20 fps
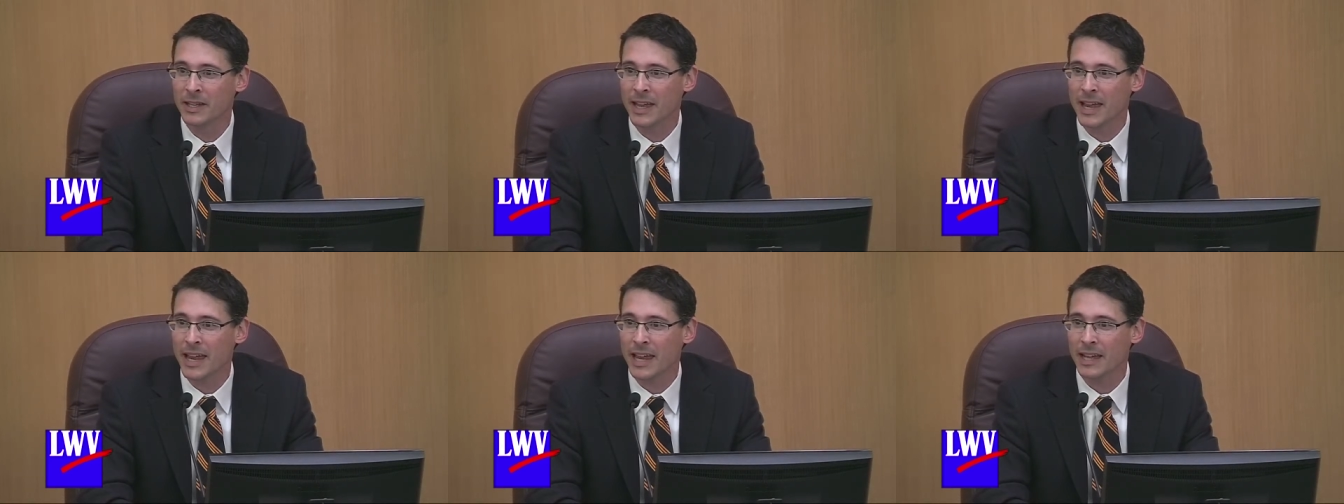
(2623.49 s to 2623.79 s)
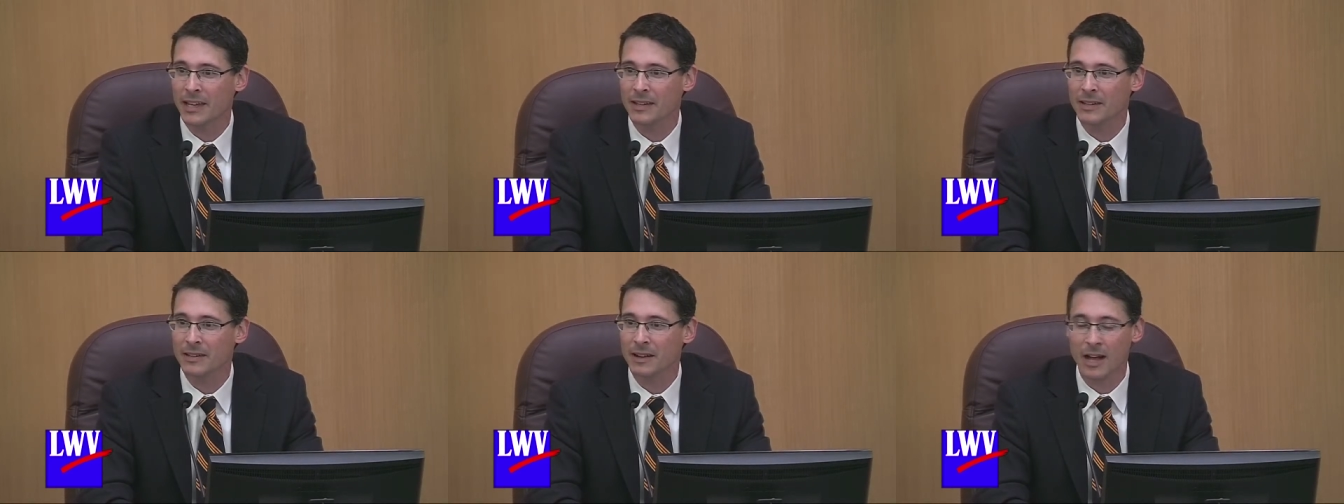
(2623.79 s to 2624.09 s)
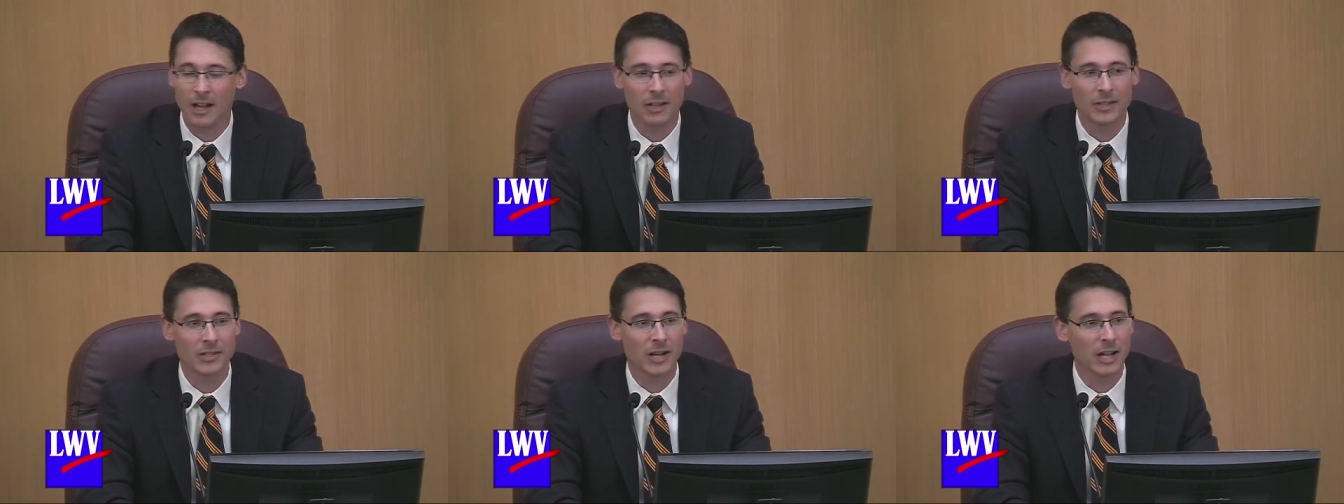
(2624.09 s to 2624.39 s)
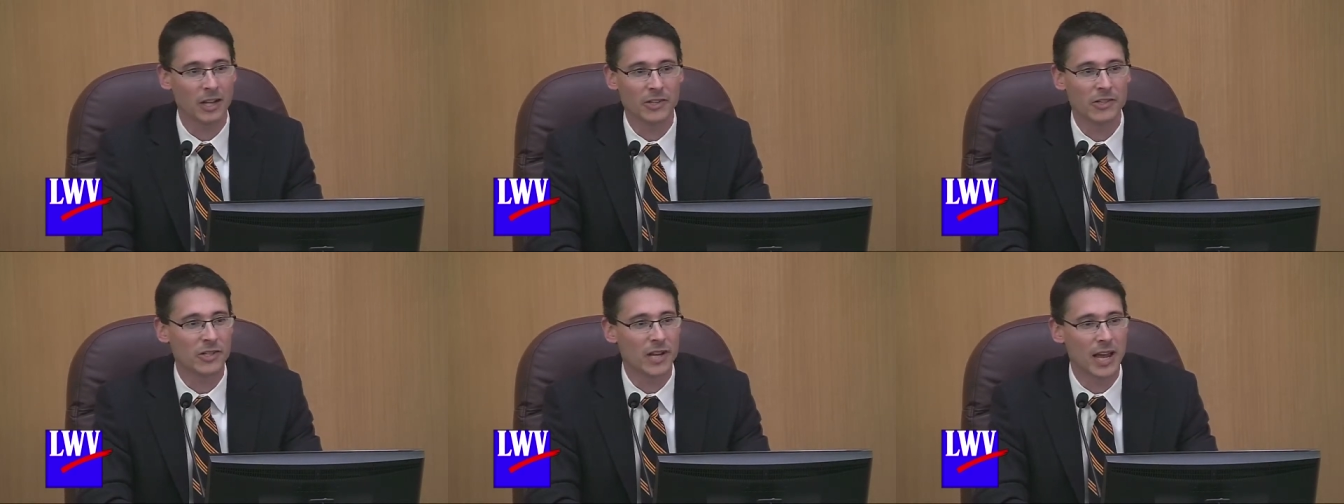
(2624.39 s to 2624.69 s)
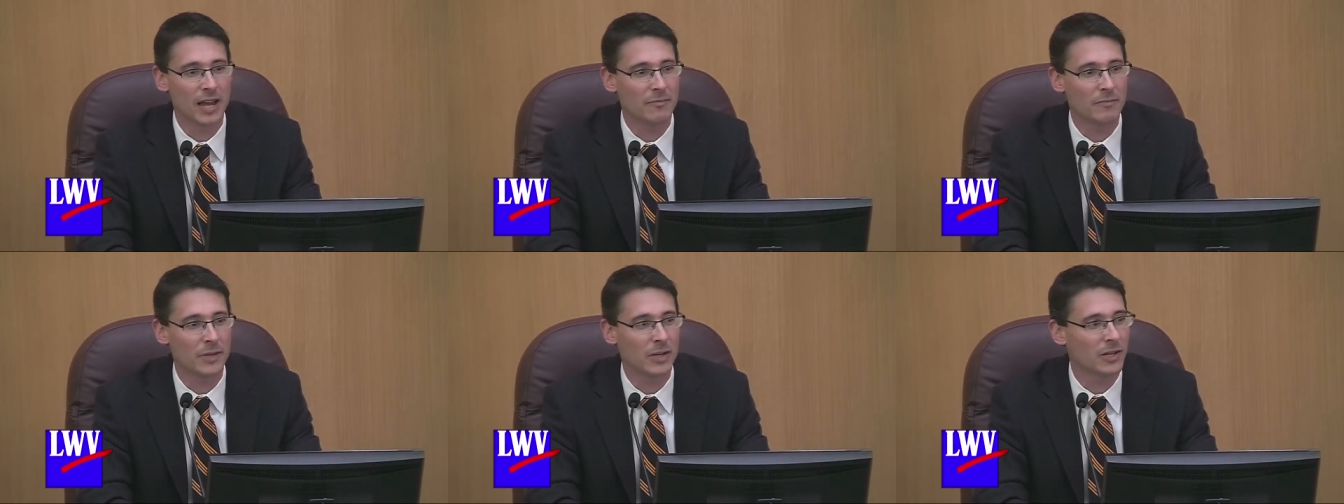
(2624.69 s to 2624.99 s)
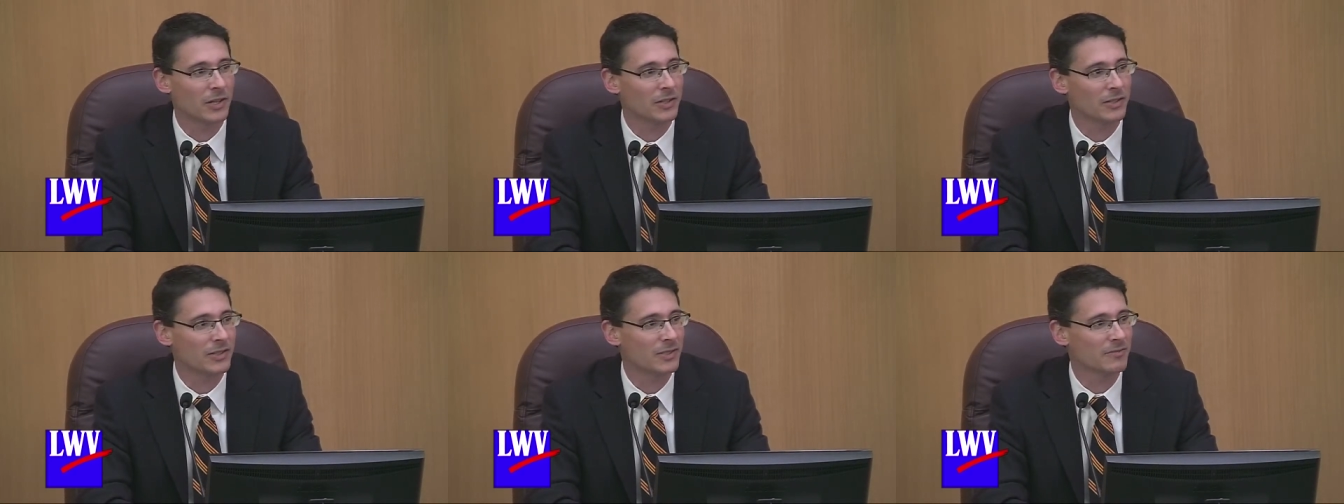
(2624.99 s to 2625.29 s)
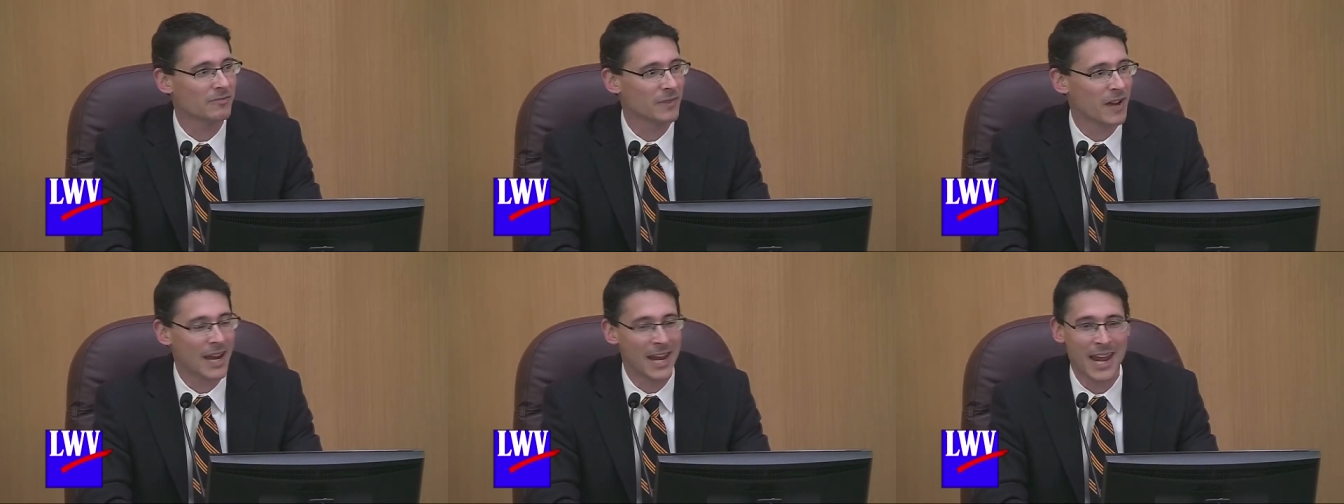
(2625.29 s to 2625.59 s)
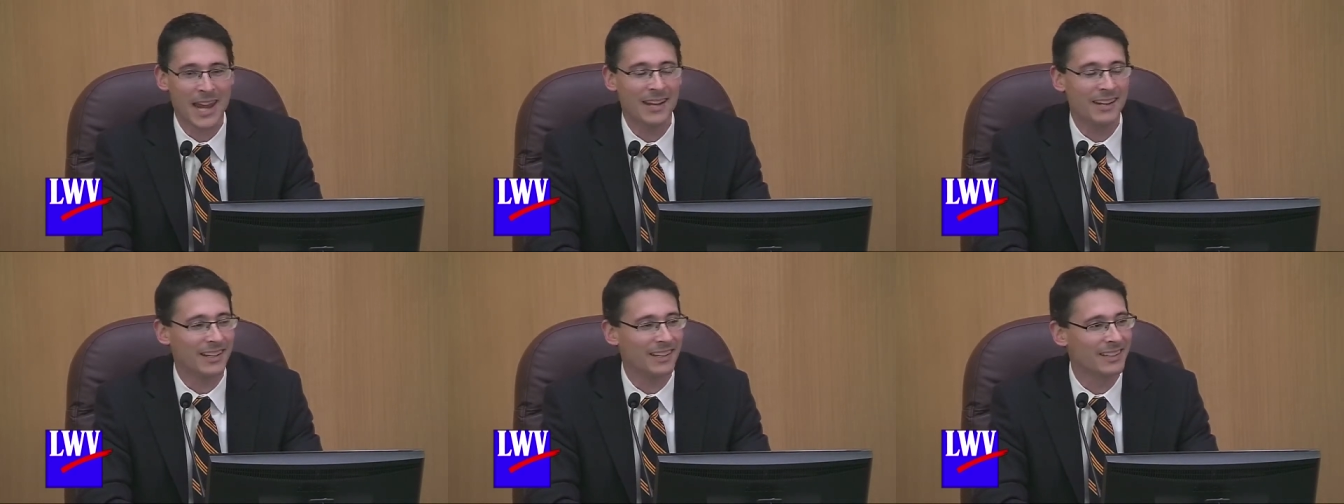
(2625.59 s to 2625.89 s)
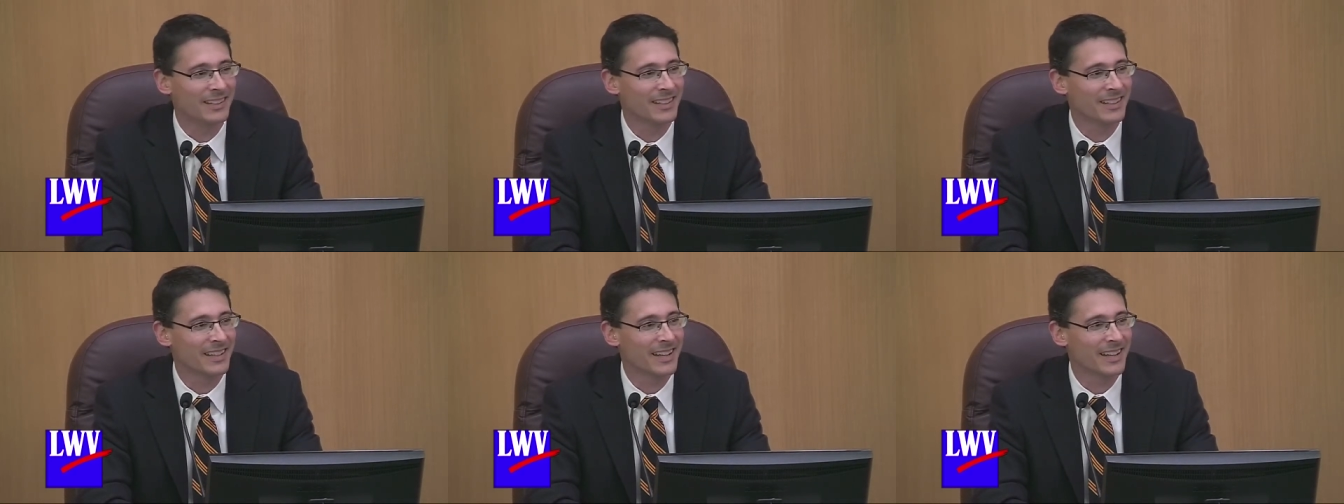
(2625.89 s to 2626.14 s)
And I'll acknowledge that because I hate it.